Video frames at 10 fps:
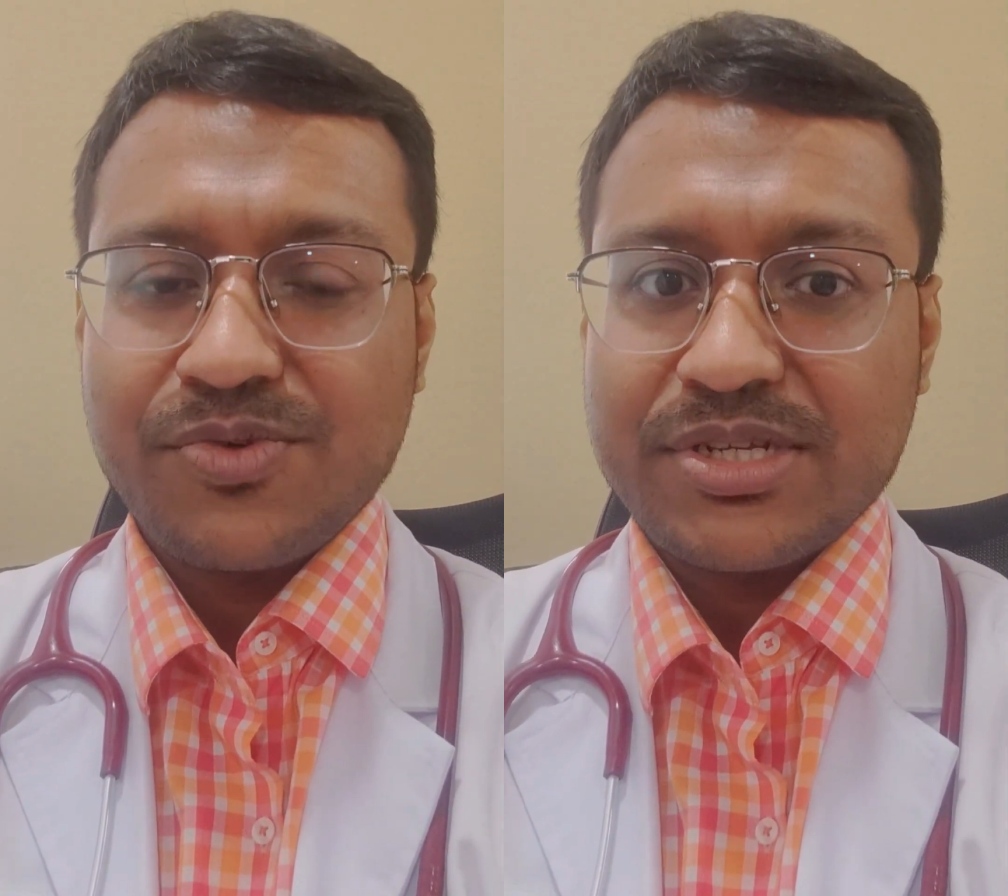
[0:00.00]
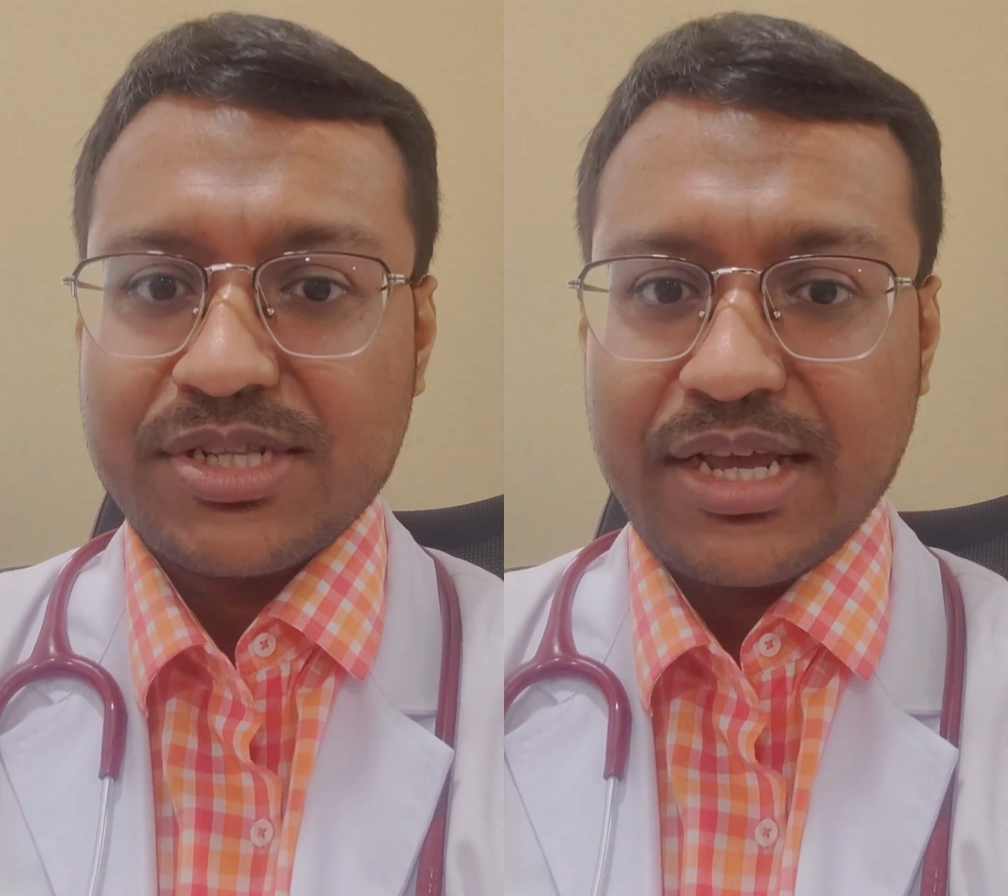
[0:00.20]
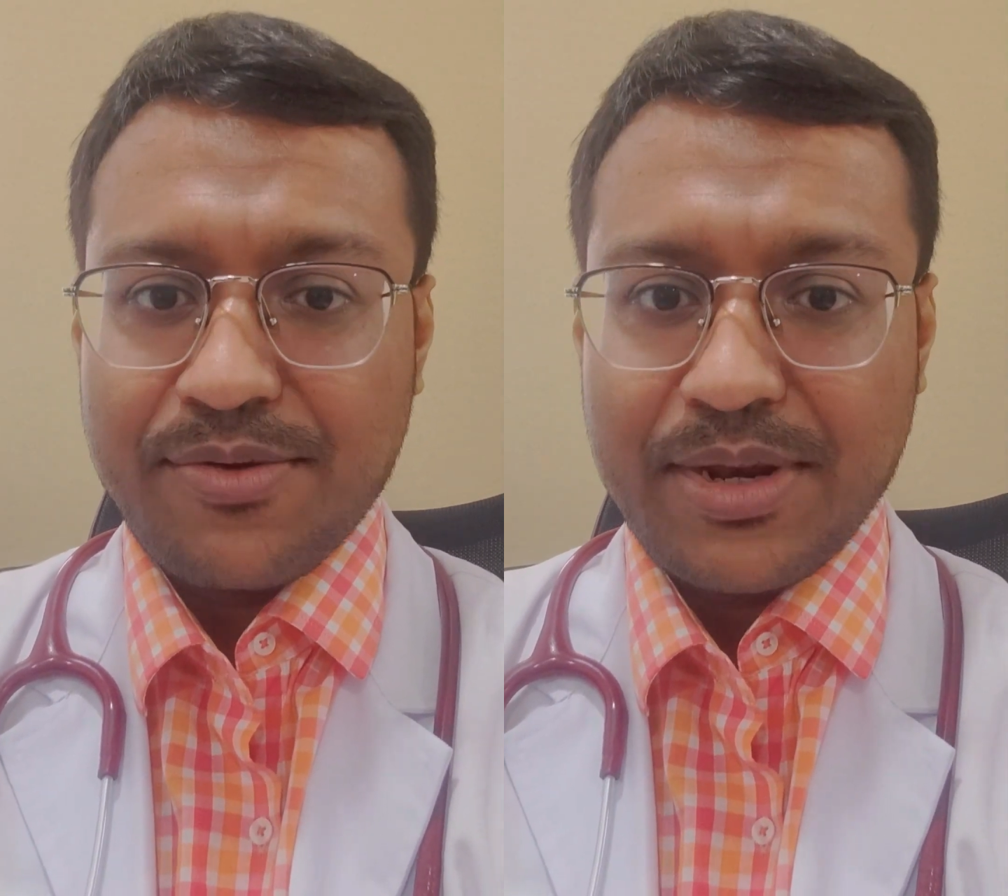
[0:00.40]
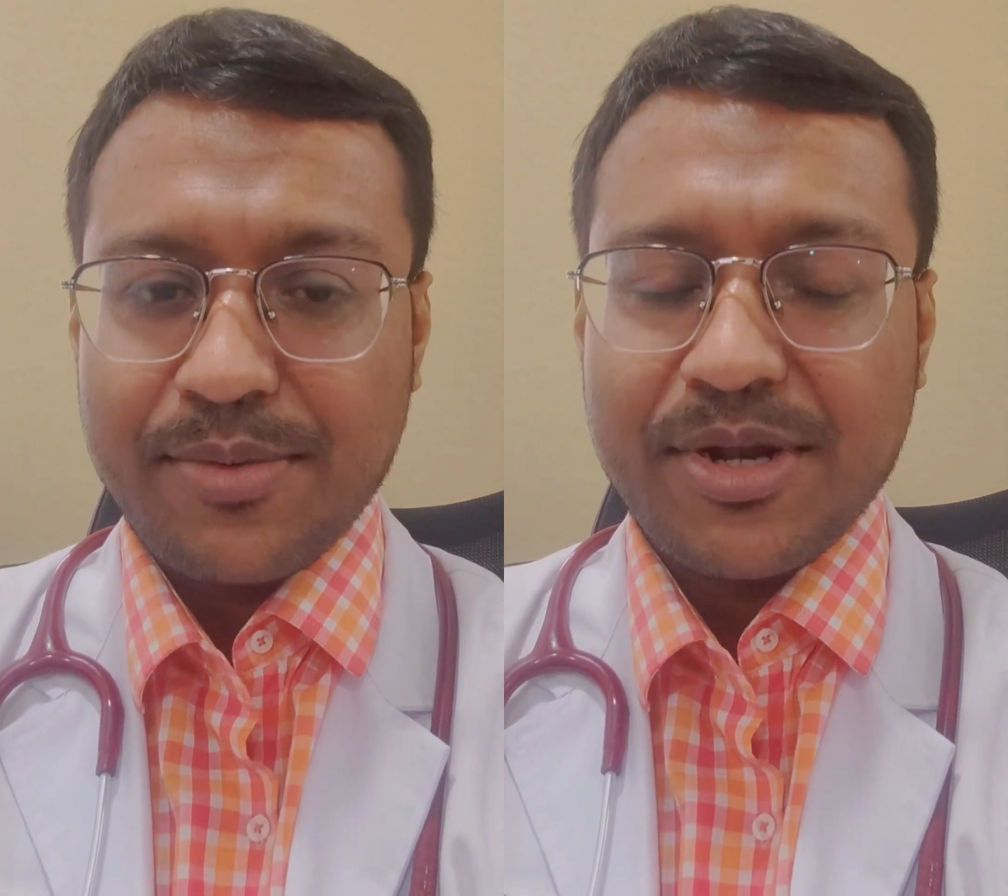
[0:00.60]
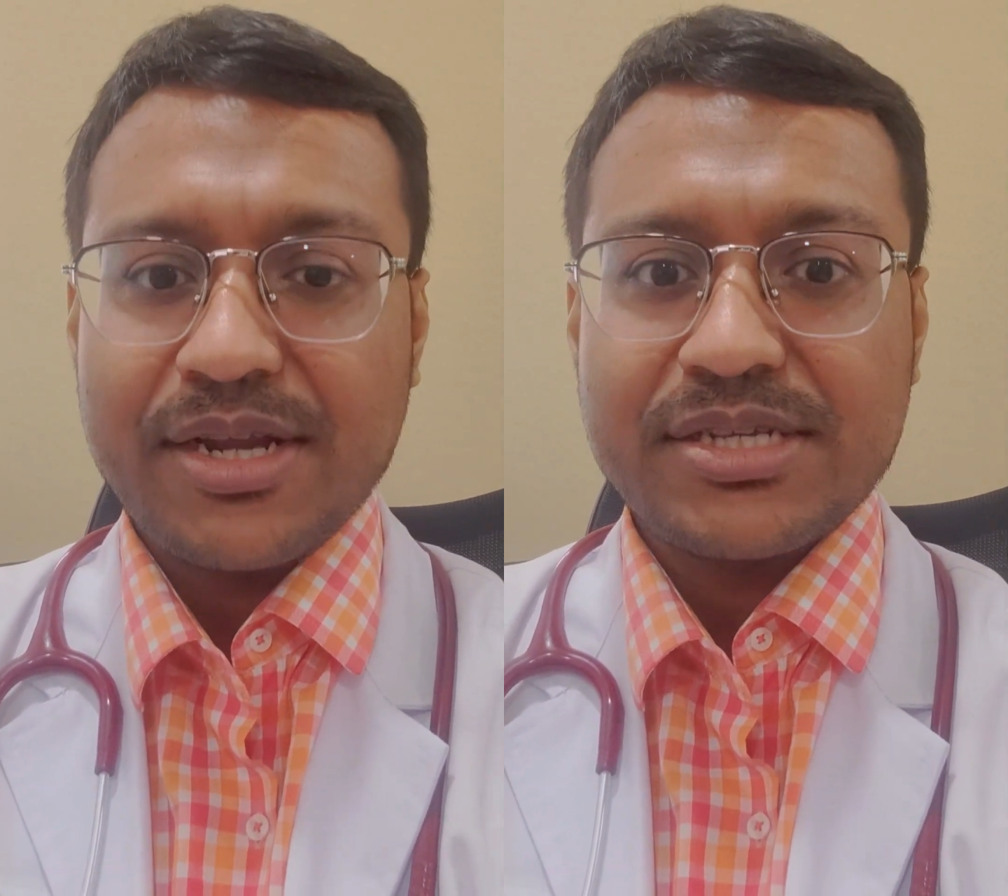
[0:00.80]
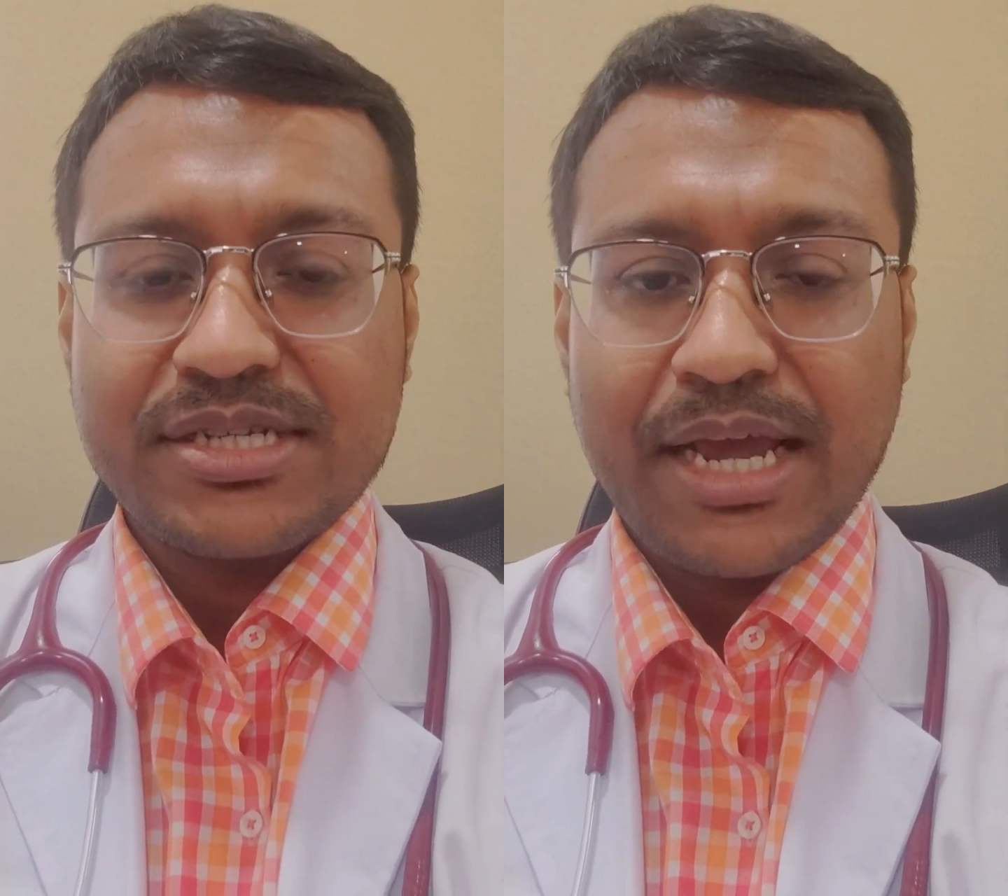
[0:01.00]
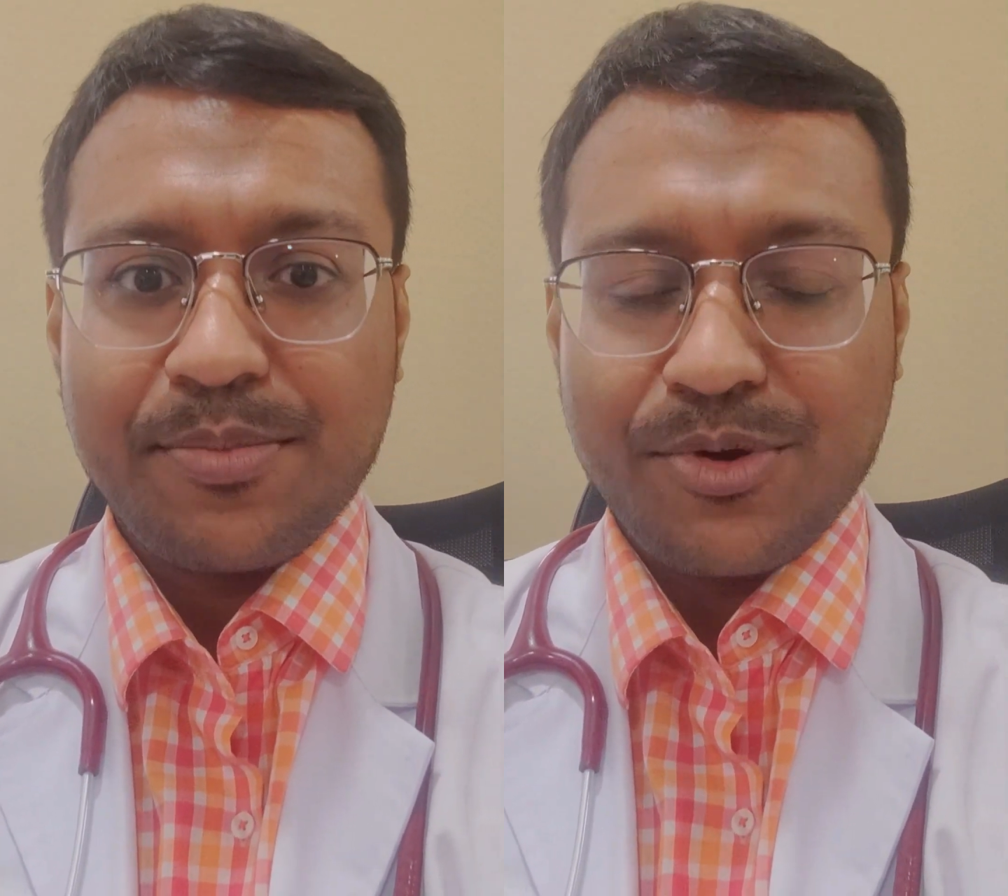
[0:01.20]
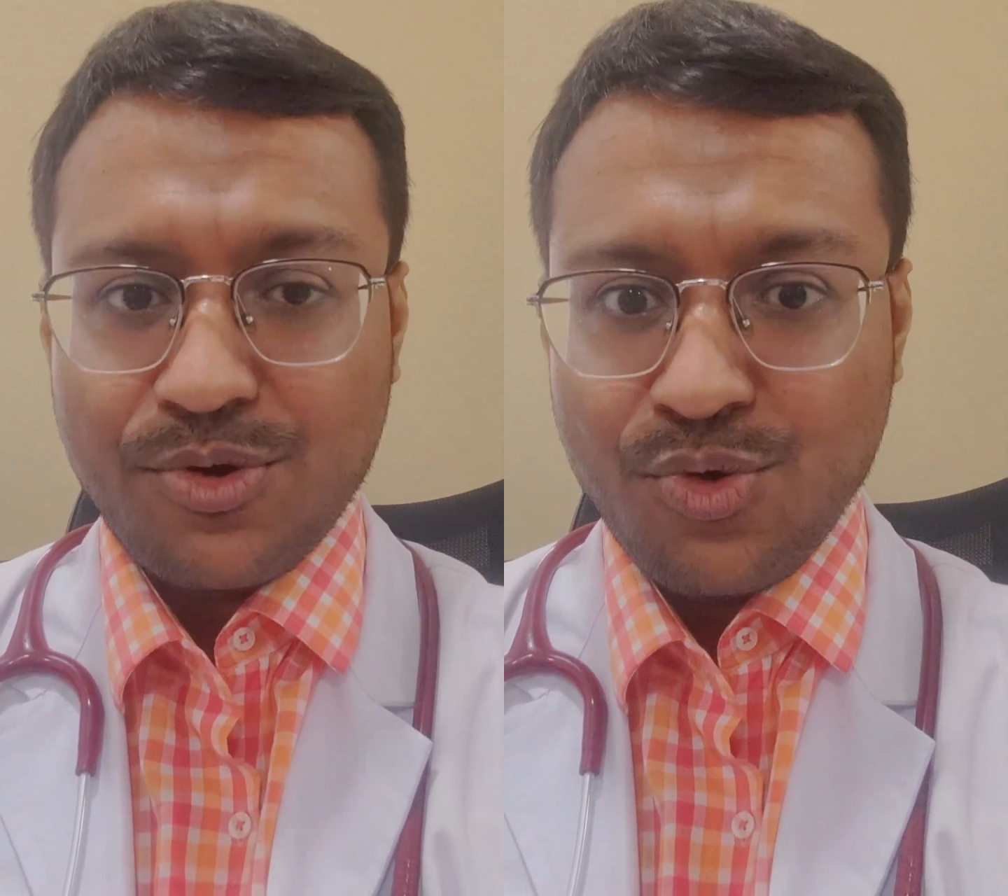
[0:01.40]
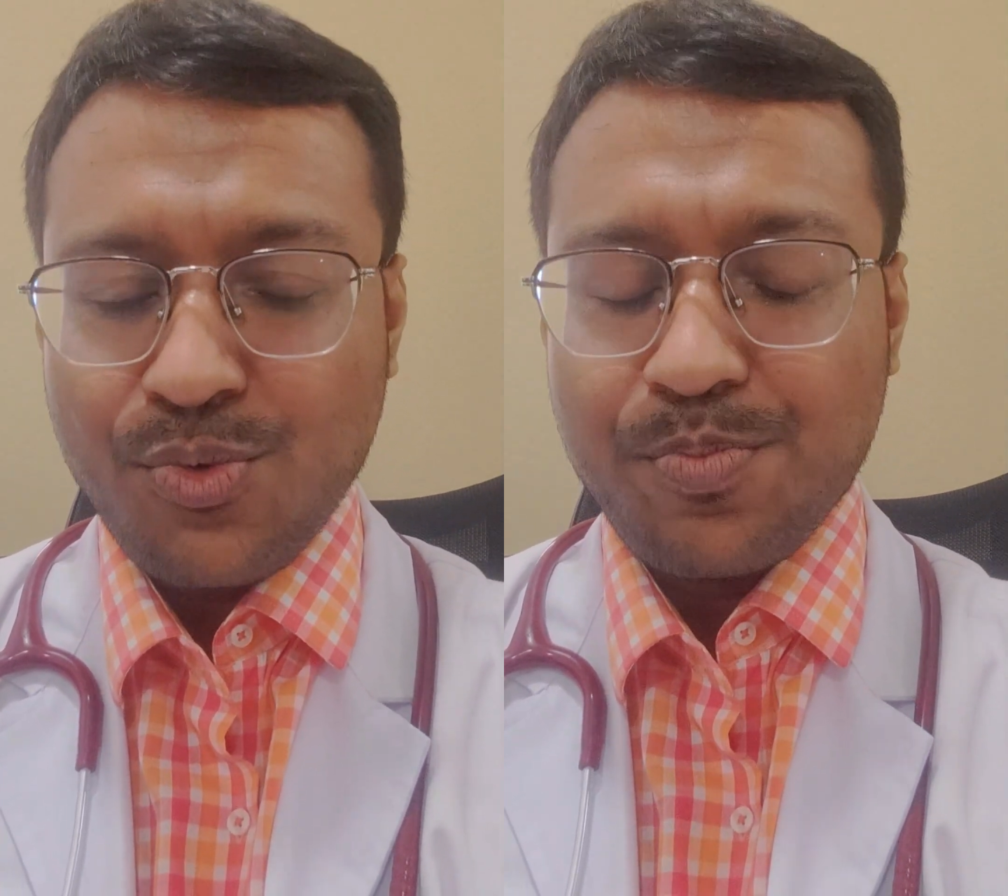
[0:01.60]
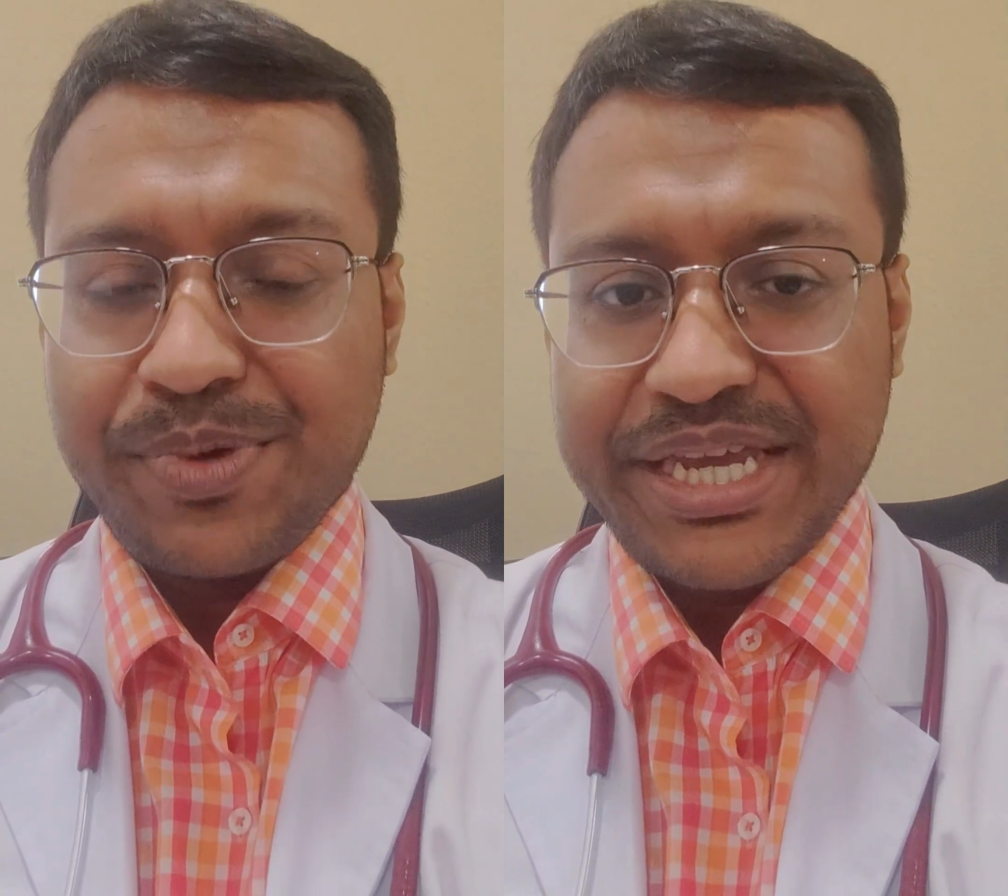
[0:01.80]
which they have labeled as type
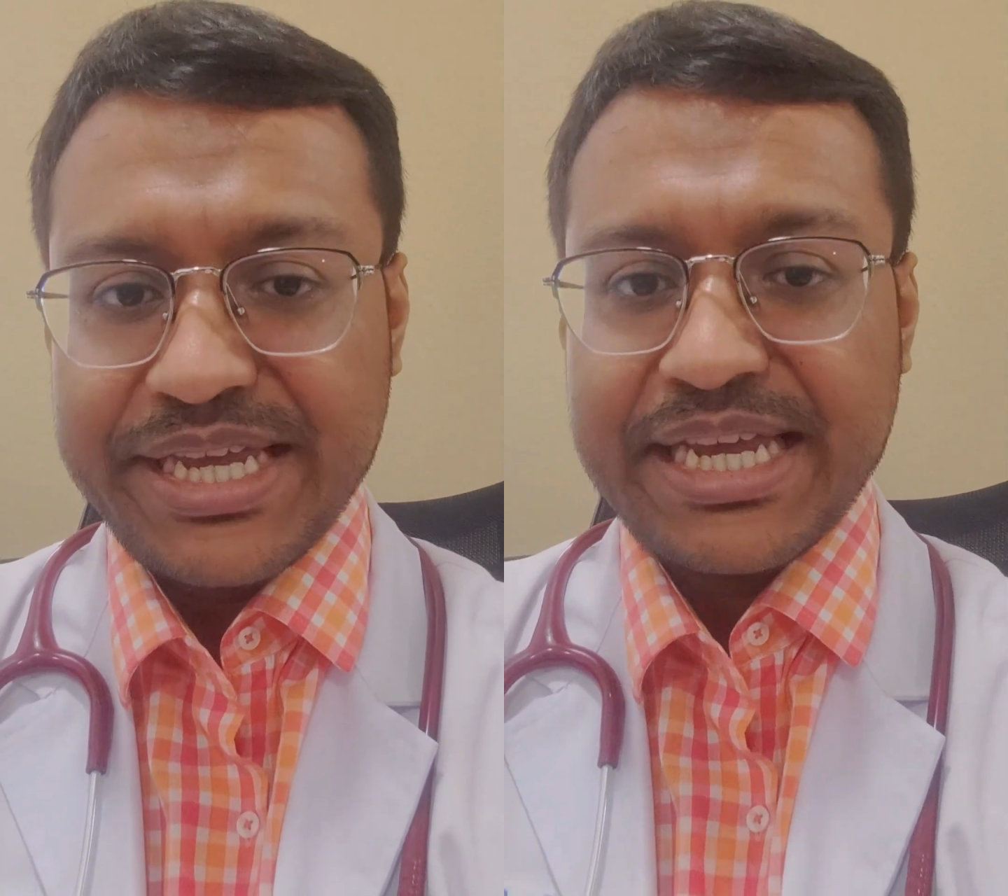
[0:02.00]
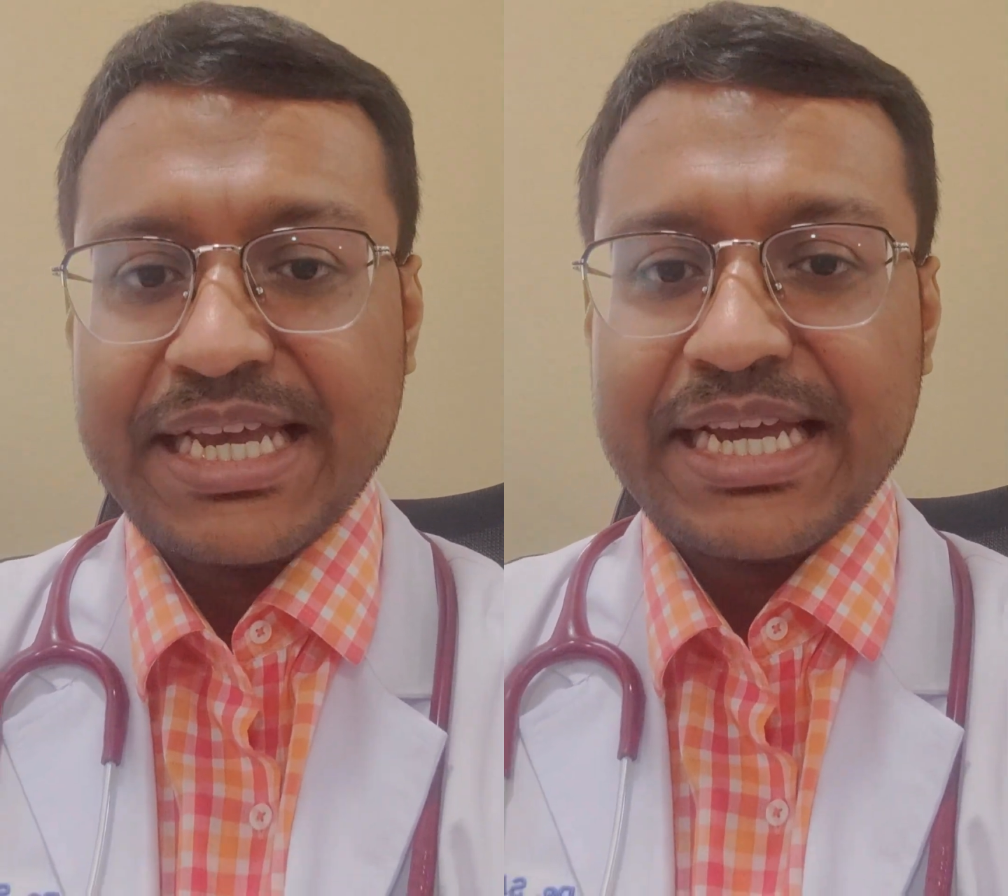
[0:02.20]
2B.